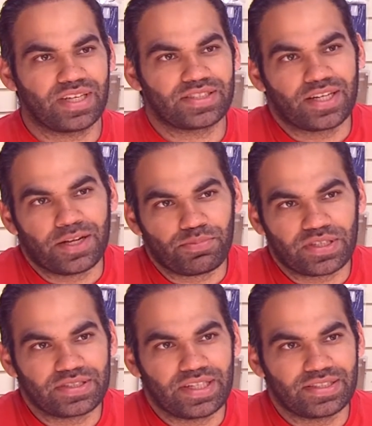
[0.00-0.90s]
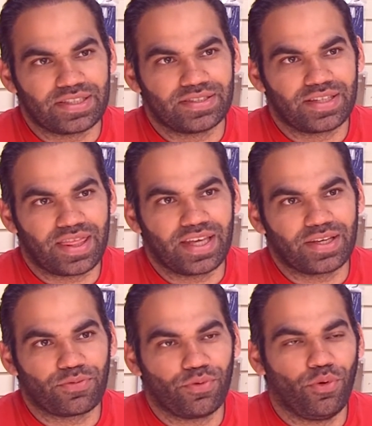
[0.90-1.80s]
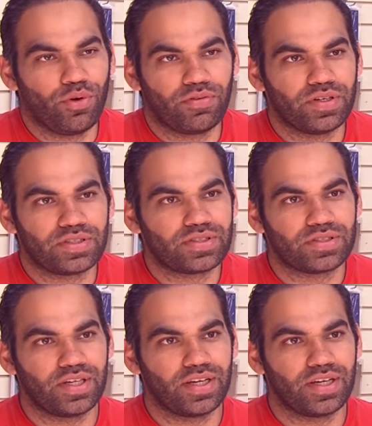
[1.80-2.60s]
an unprecedented thing for all of us.